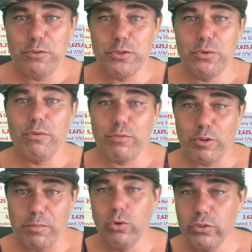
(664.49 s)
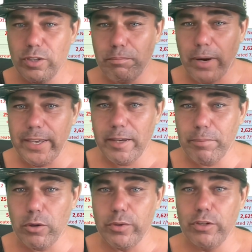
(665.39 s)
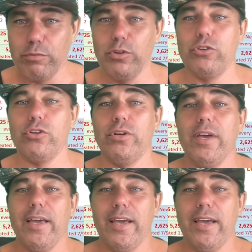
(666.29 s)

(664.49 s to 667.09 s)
you from losing buying power in the future